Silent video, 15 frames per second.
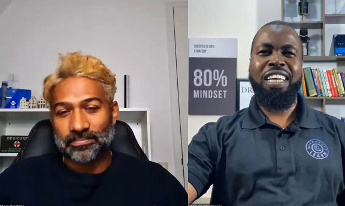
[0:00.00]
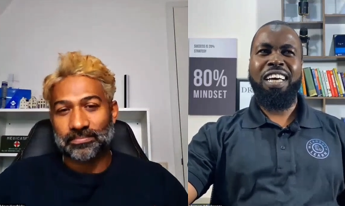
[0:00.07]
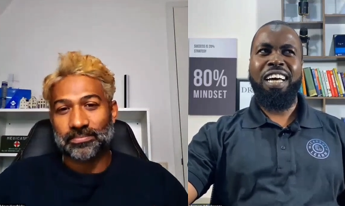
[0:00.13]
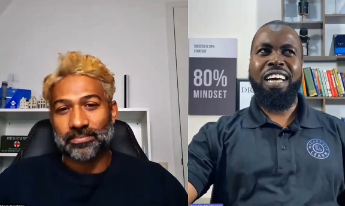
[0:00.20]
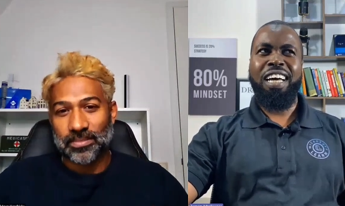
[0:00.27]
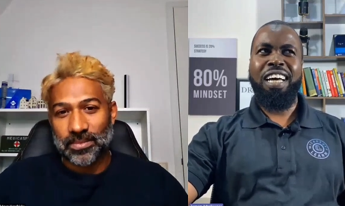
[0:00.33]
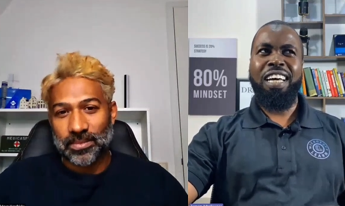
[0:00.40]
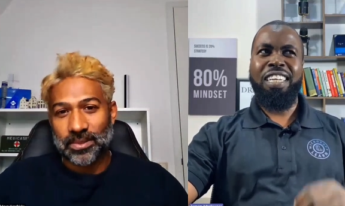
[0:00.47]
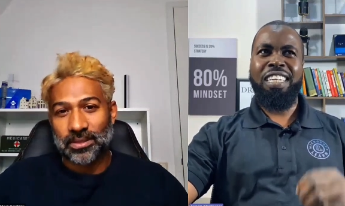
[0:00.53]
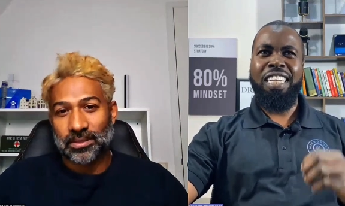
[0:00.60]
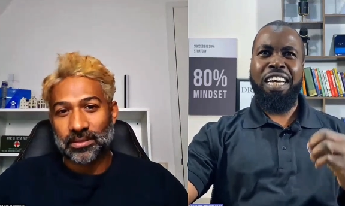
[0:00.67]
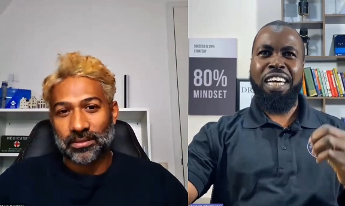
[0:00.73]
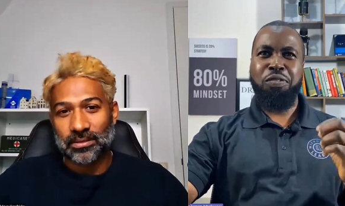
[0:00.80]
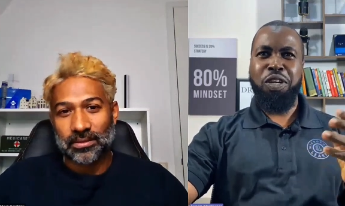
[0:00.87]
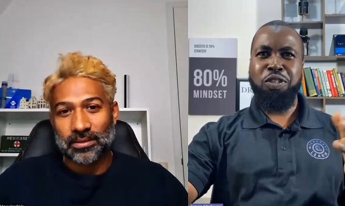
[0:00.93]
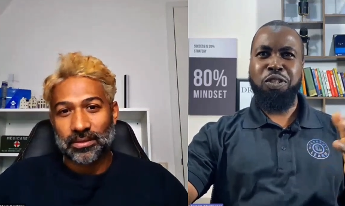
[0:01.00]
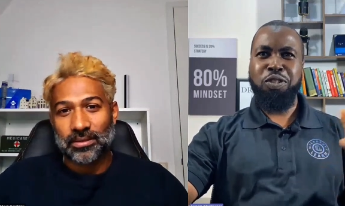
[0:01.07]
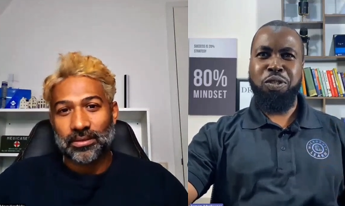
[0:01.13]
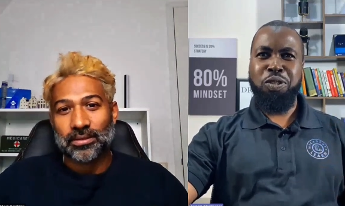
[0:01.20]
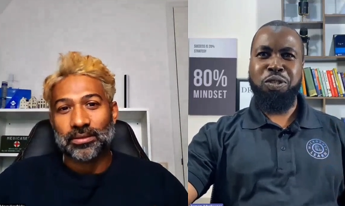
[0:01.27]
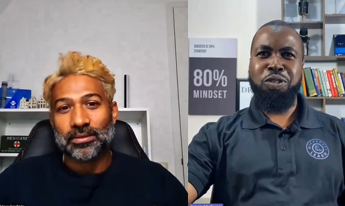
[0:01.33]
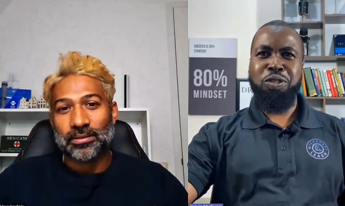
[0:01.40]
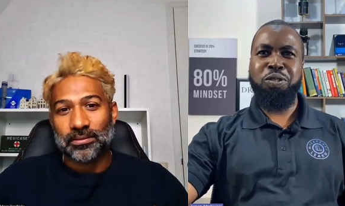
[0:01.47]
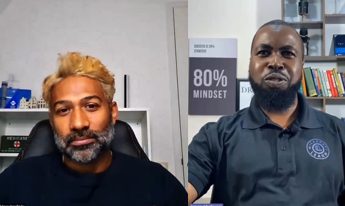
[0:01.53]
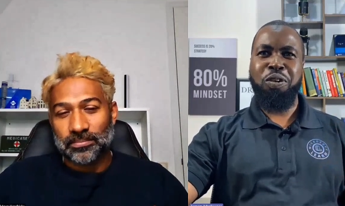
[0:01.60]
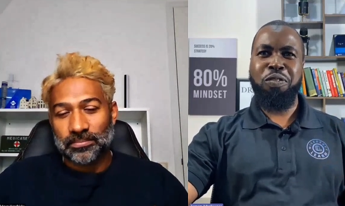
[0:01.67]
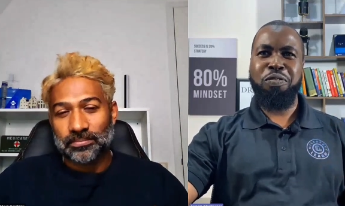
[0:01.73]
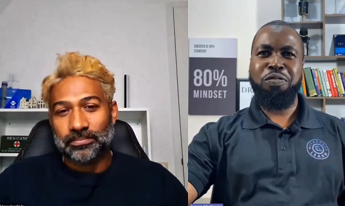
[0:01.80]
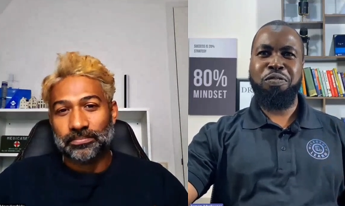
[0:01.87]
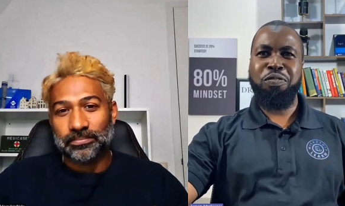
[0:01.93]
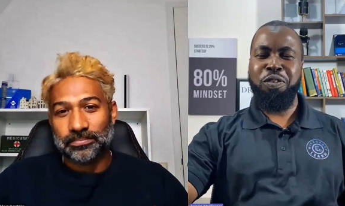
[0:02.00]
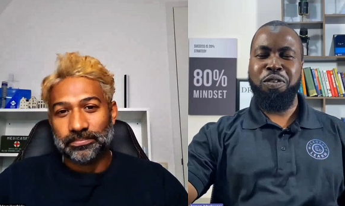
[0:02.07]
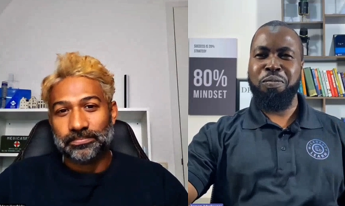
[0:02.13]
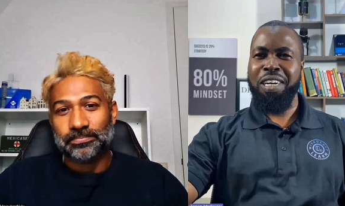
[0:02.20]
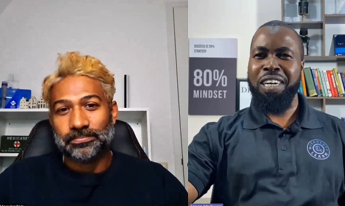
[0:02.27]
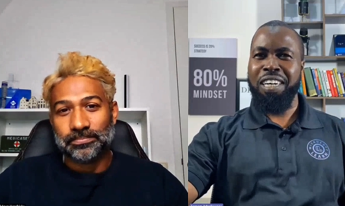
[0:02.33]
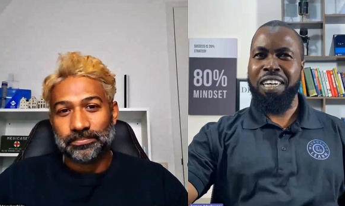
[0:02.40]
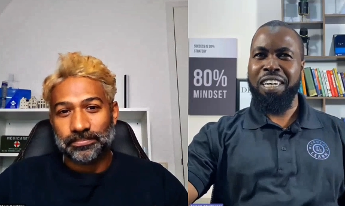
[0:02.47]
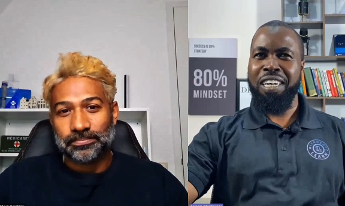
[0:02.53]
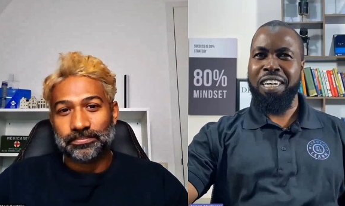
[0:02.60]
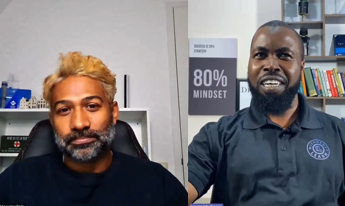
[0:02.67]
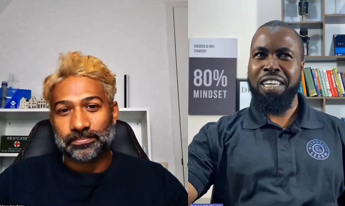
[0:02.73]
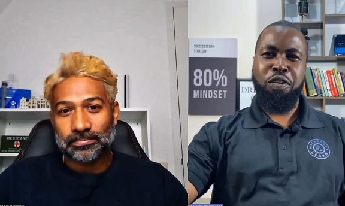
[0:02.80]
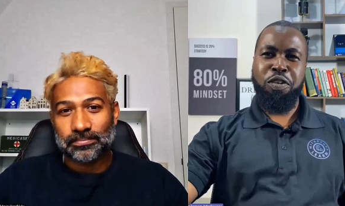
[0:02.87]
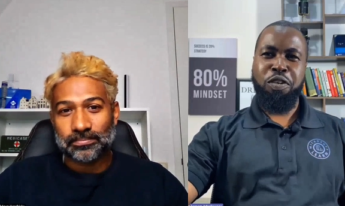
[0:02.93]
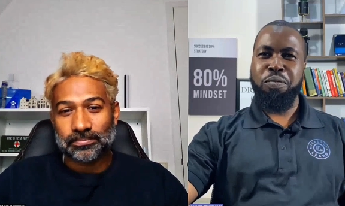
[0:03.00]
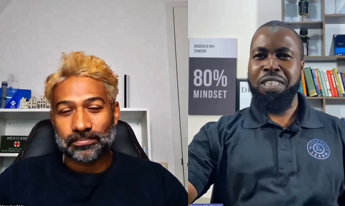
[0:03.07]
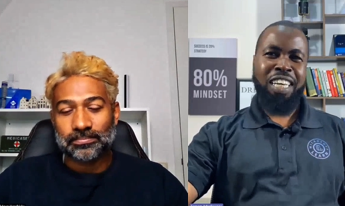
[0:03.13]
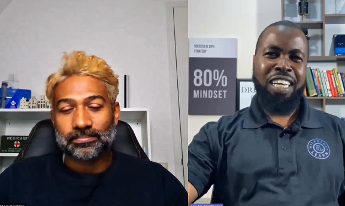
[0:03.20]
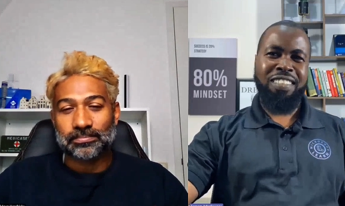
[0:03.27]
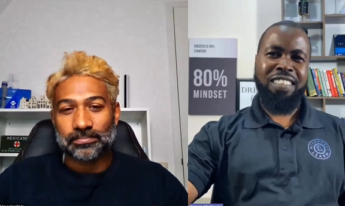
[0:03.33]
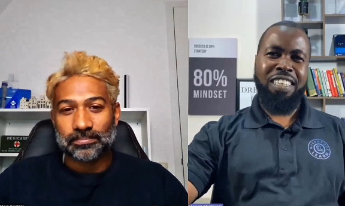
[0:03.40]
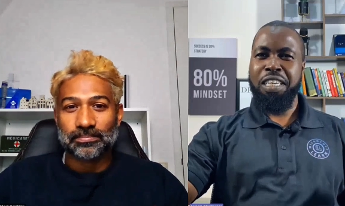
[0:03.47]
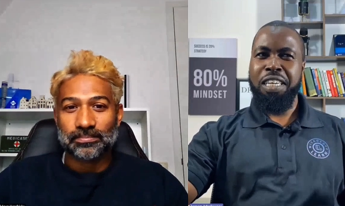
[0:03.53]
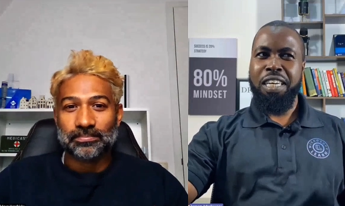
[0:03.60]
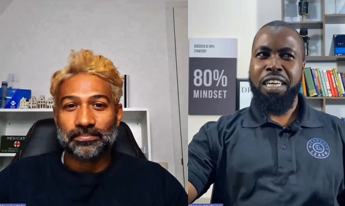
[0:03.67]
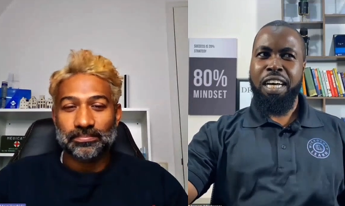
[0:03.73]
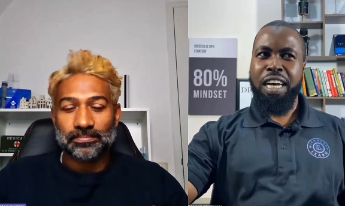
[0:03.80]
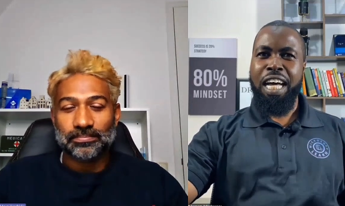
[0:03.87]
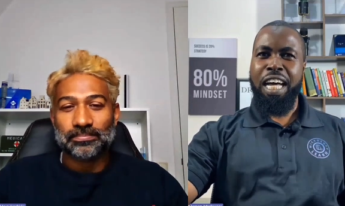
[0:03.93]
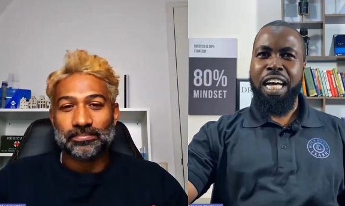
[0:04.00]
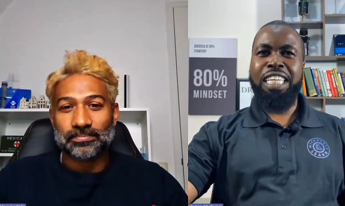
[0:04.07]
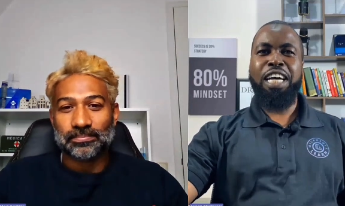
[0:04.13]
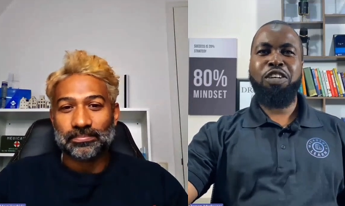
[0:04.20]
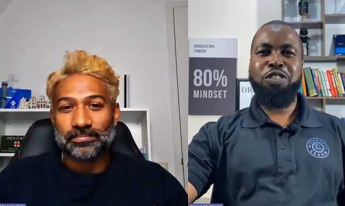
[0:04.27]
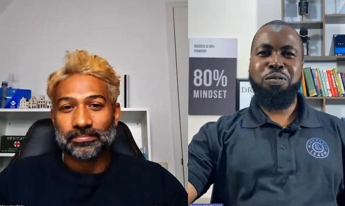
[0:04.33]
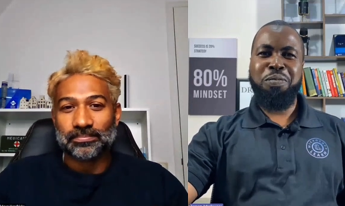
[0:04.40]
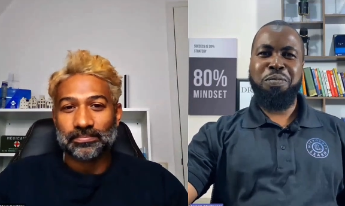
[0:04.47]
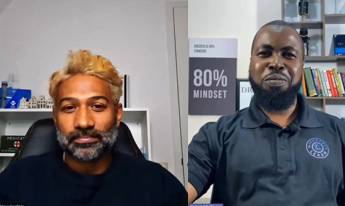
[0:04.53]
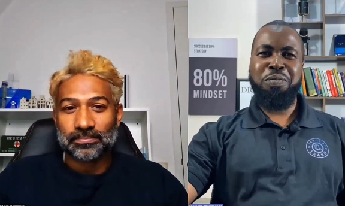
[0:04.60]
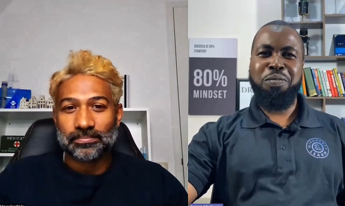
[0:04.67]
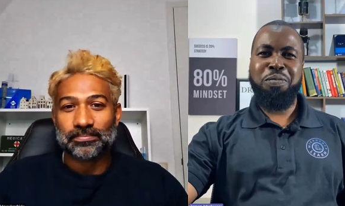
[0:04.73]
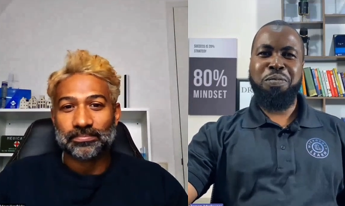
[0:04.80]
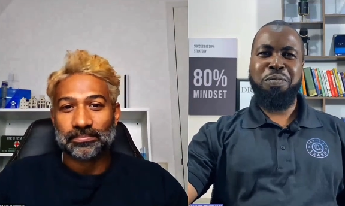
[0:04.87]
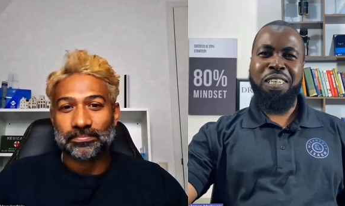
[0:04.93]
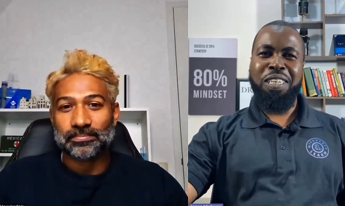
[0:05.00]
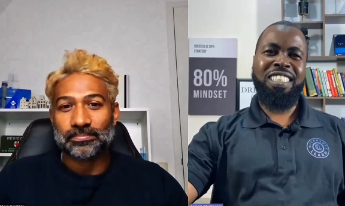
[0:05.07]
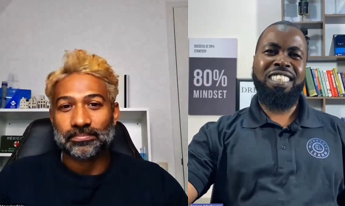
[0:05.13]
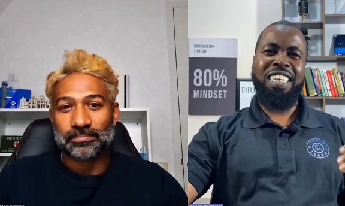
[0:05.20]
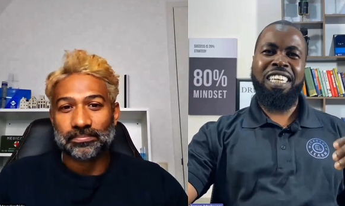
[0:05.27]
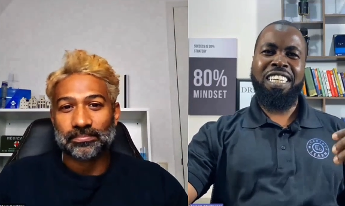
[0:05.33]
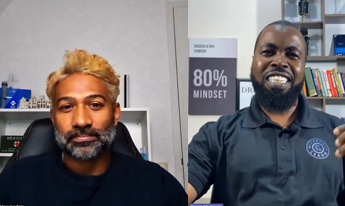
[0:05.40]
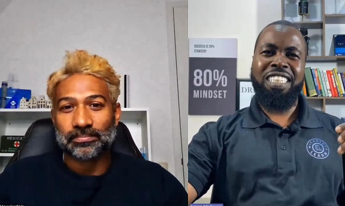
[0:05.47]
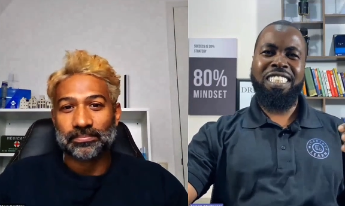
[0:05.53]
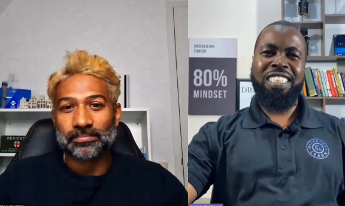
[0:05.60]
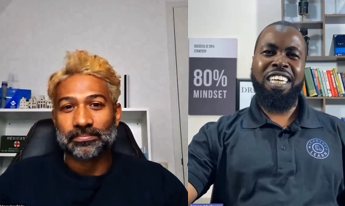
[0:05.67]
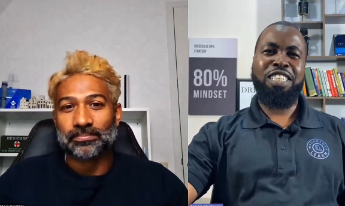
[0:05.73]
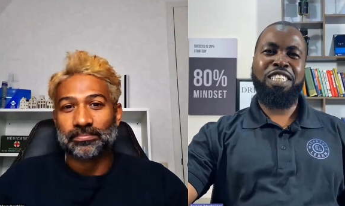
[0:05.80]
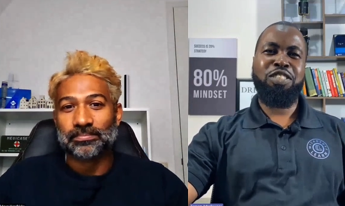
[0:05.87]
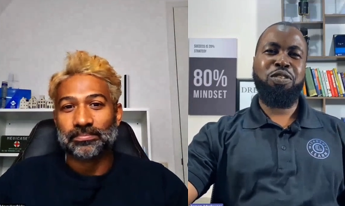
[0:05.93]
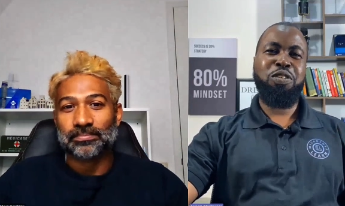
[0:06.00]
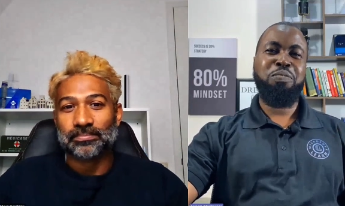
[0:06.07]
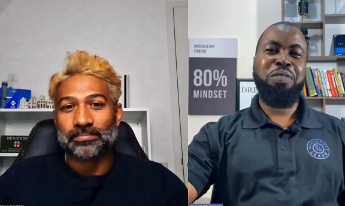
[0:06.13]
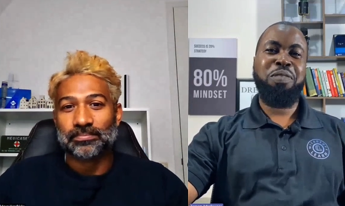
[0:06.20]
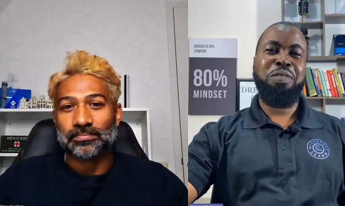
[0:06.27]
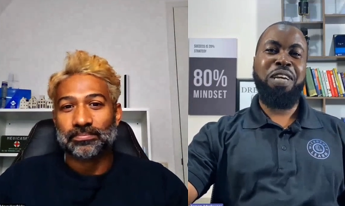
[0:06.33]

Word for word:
Speaker 1: And uh, we also saw from uh, mm. announcement yesterday is that it's going to be